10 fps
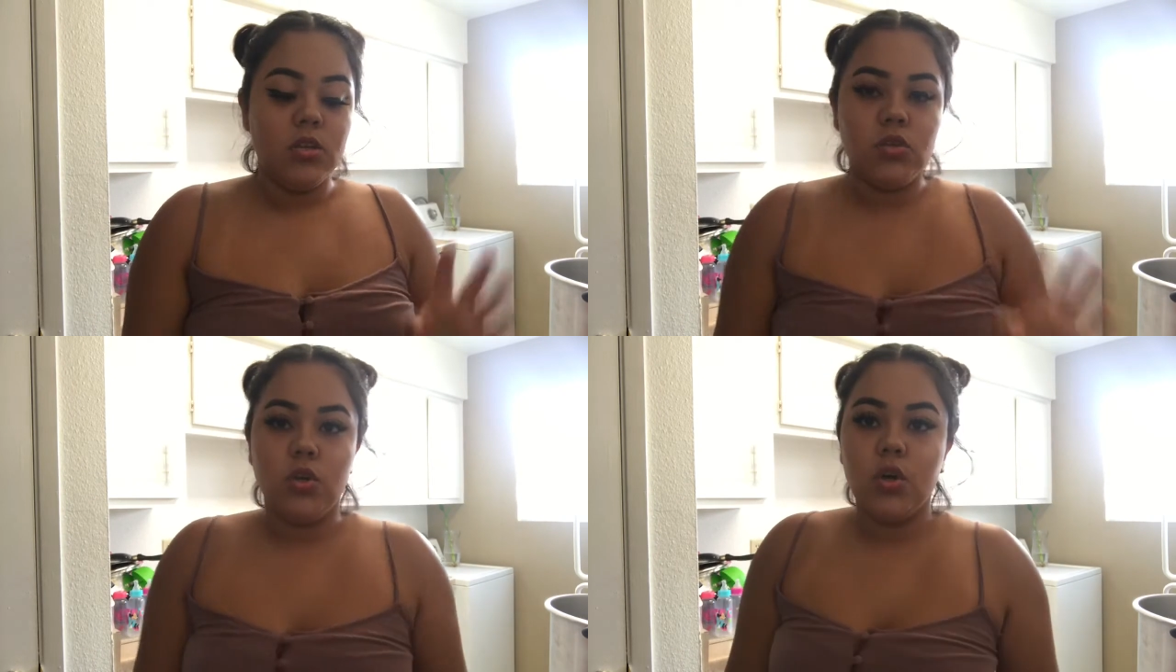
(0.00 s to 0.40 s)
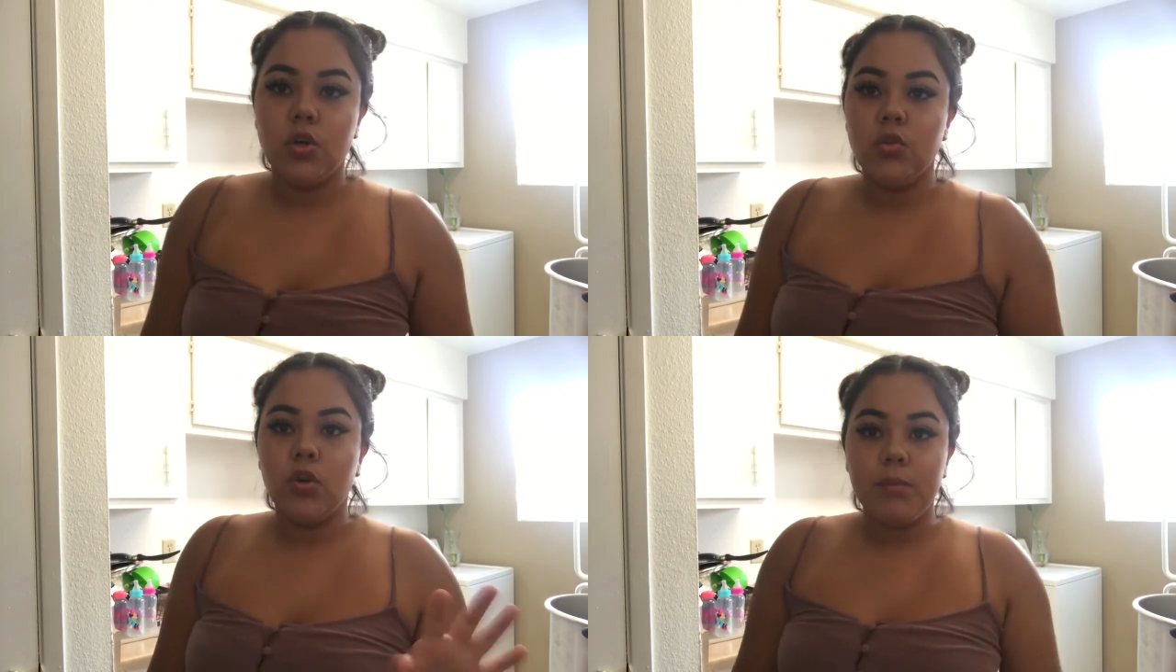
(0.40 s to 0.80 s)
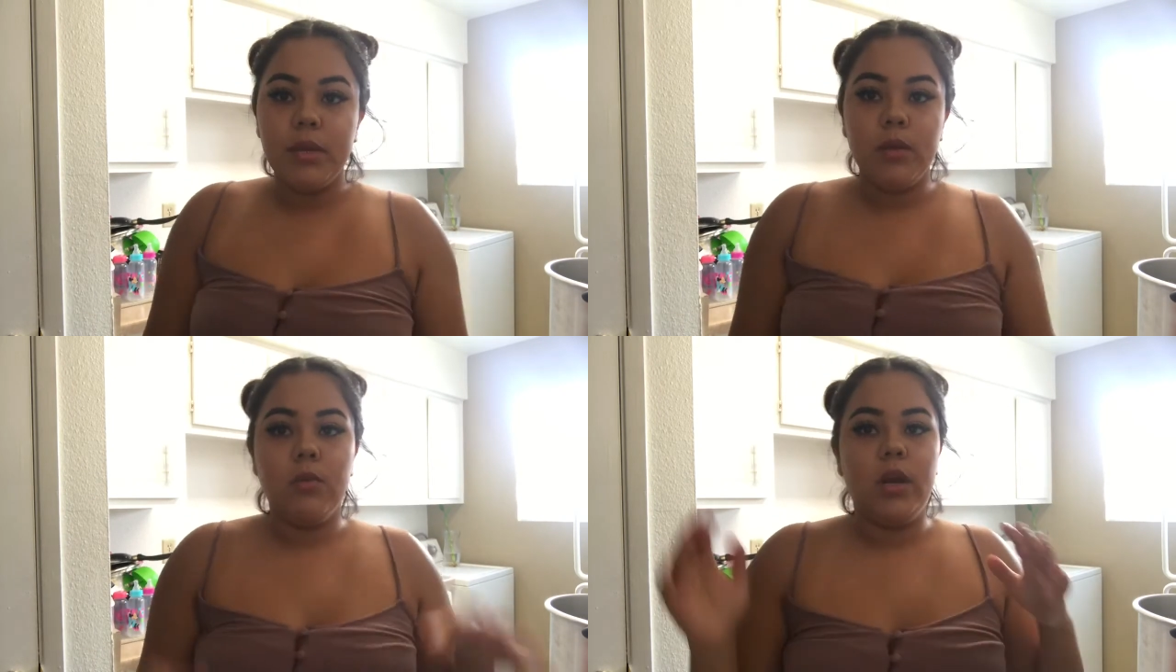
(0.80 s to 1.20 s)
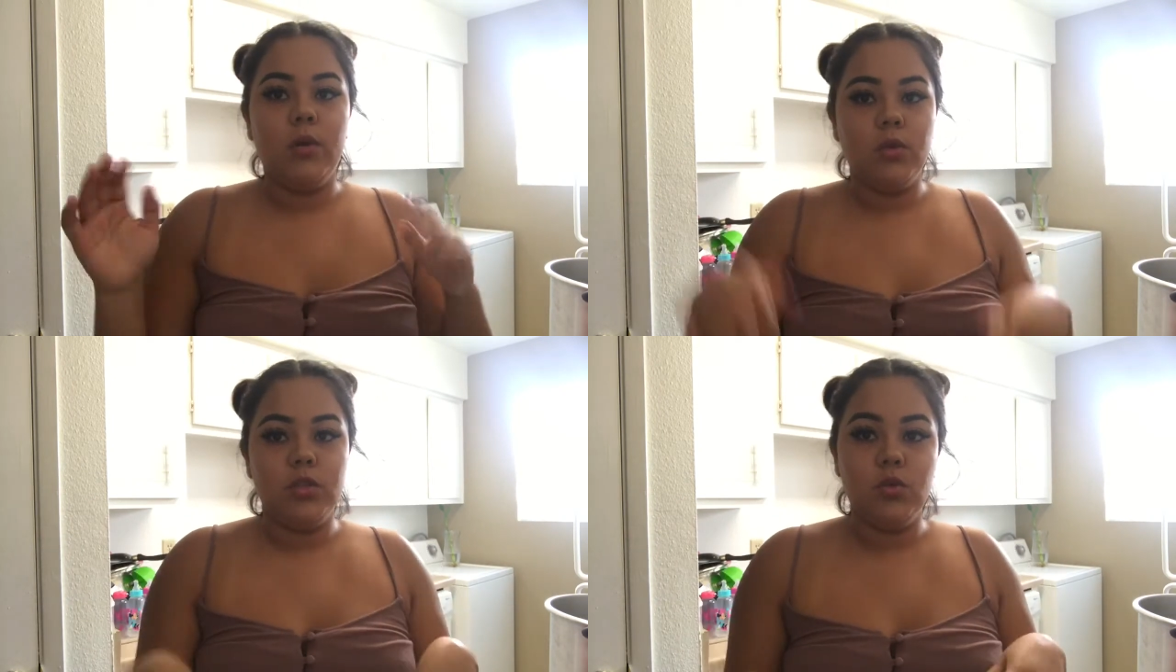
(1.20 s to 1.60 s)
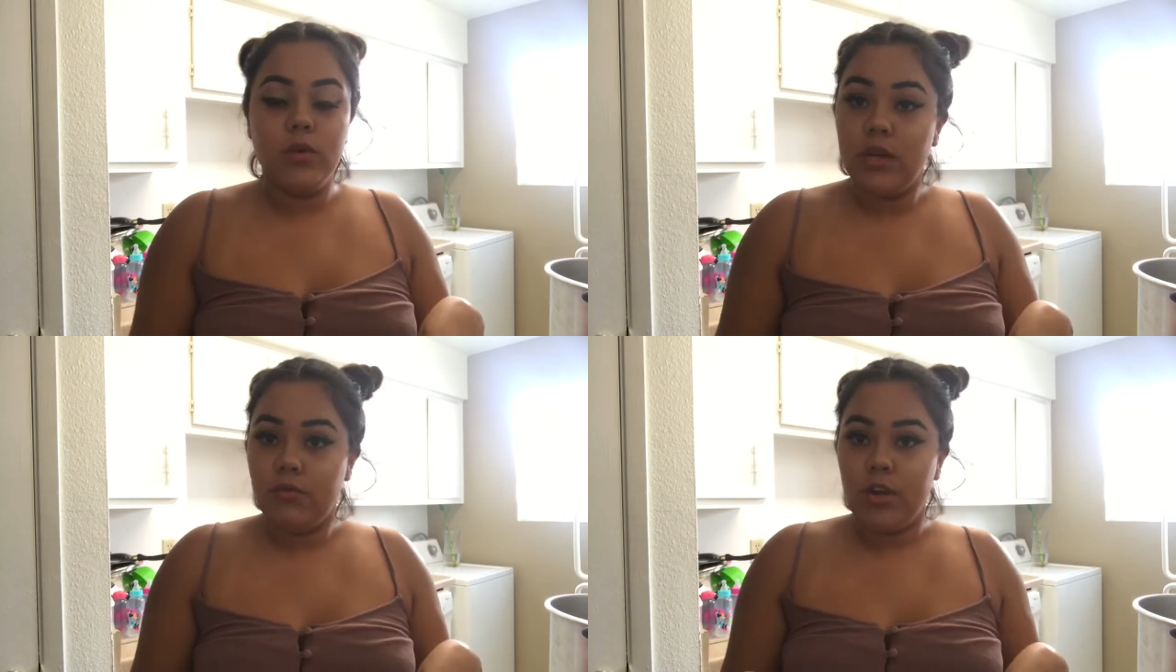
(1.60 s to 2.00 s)
So normally what I would do
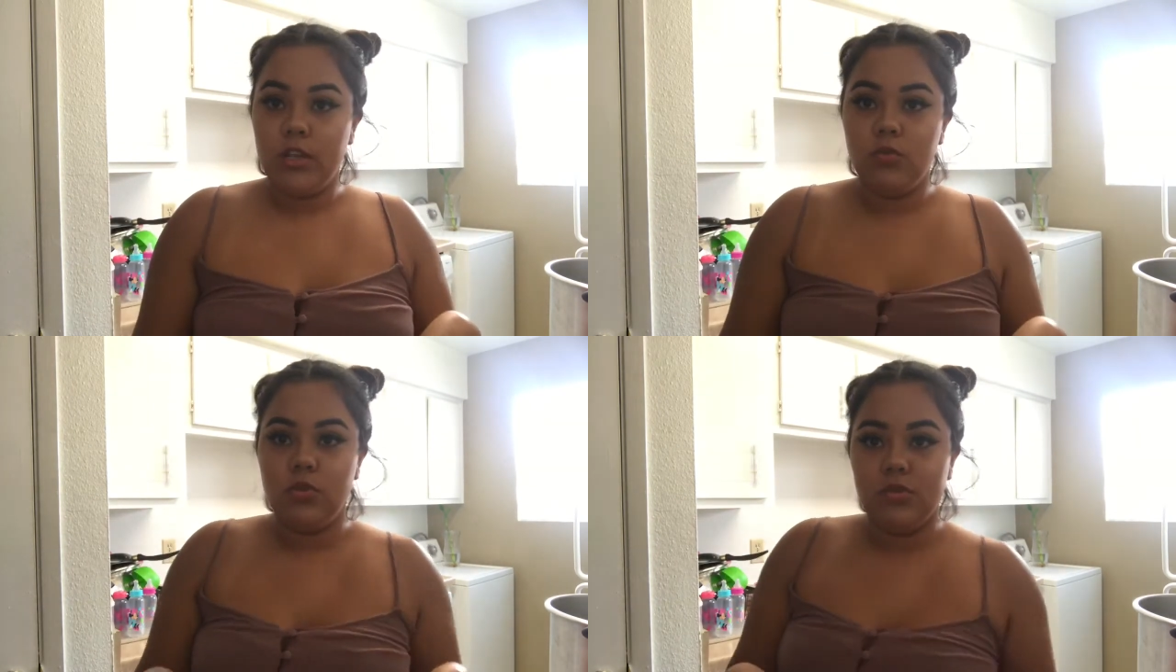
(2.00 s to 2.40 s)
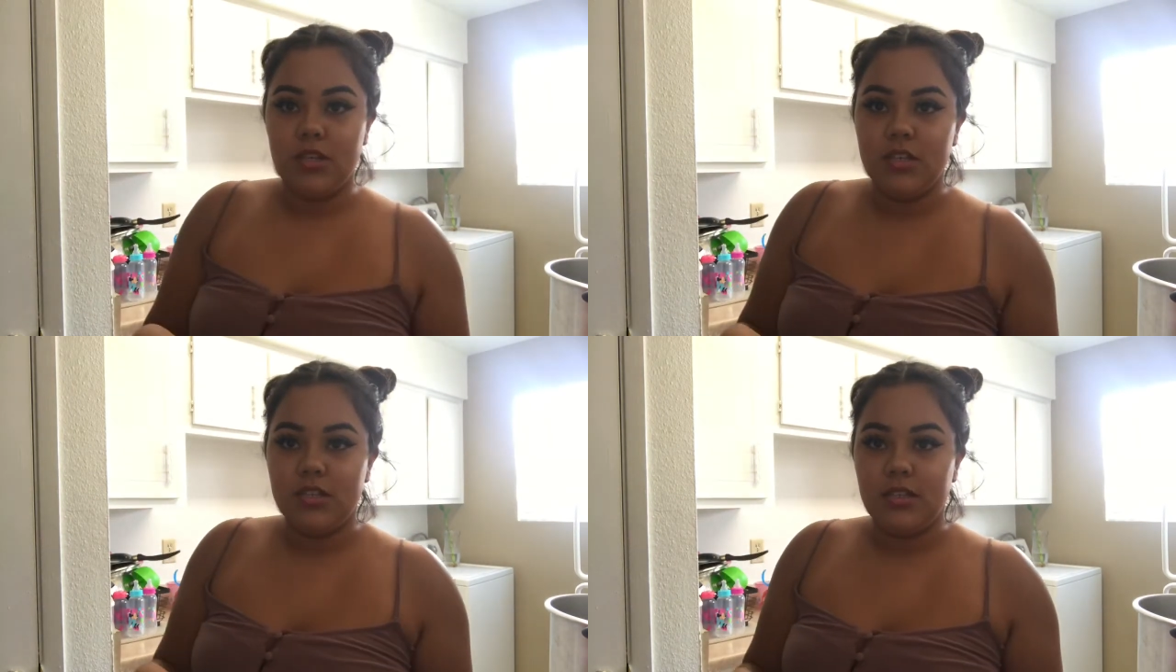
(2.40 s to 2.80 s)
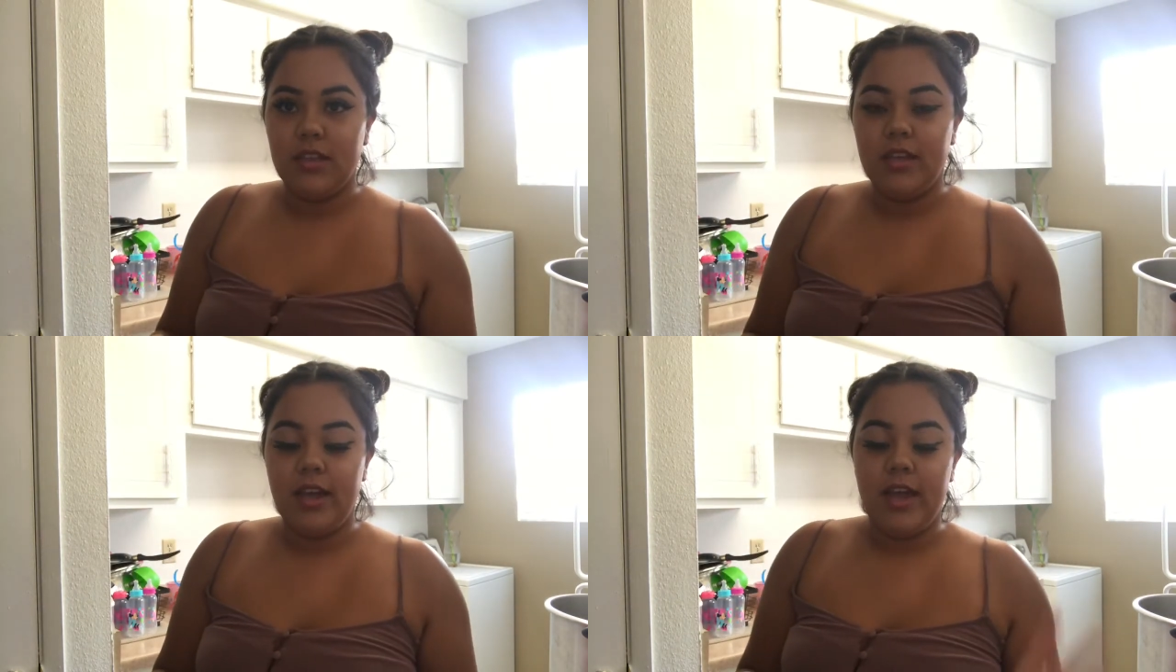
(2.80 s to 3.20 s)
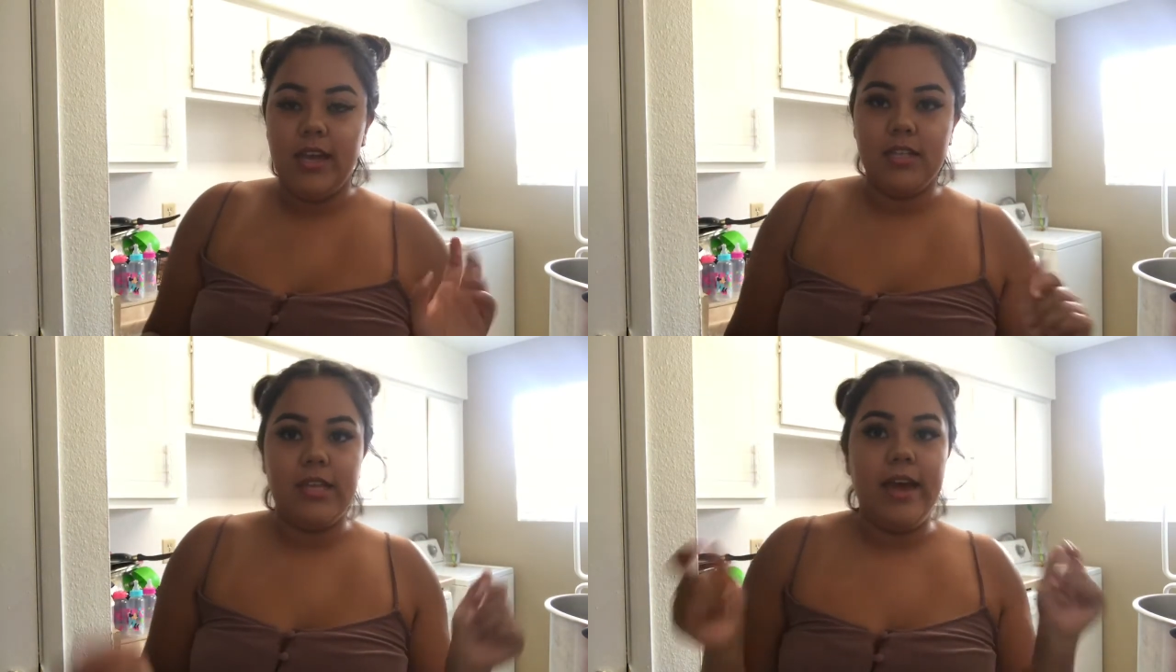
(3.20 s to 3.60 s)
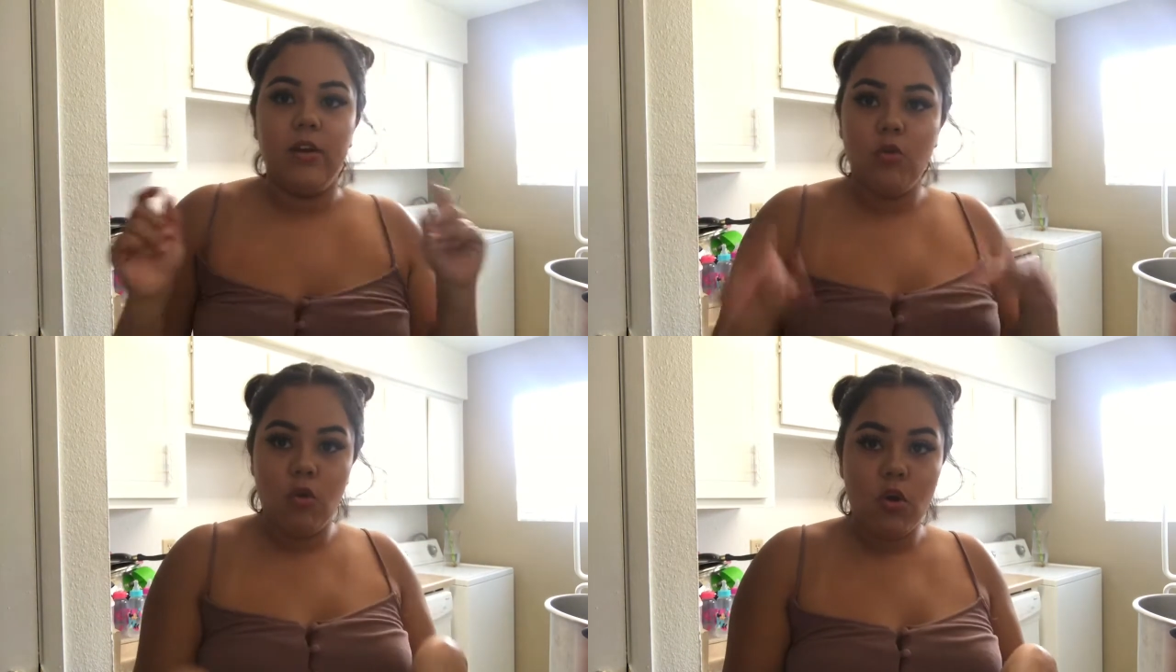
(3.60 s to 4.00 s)
whenever I do tostadas de tinga is
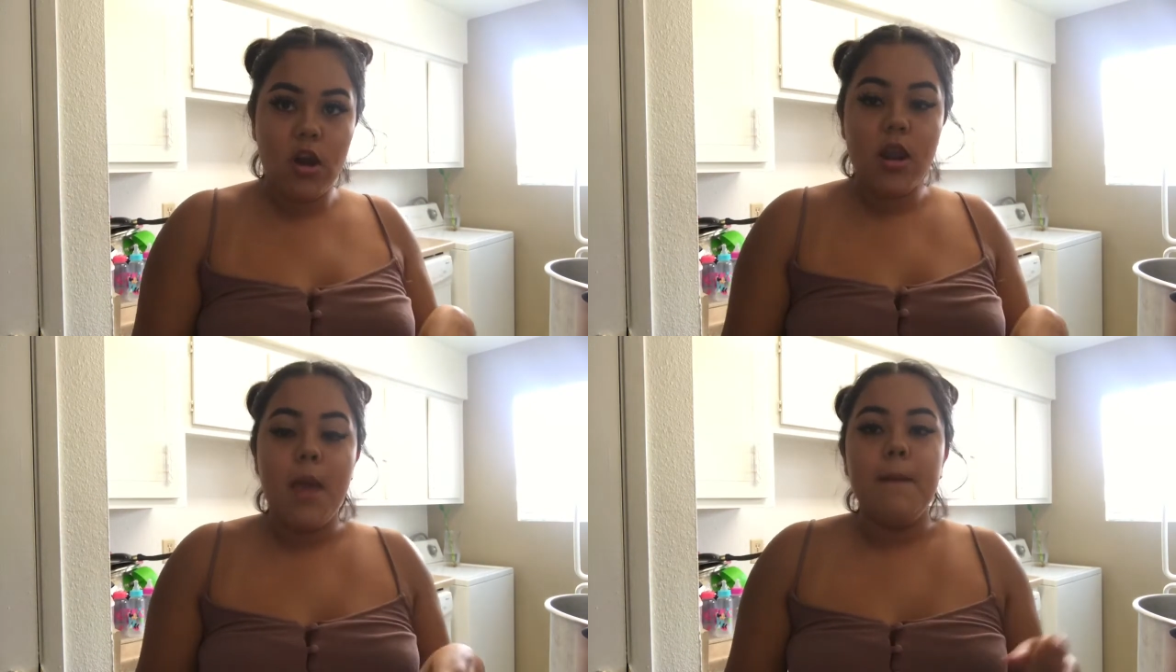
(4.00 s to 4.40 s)
add corn,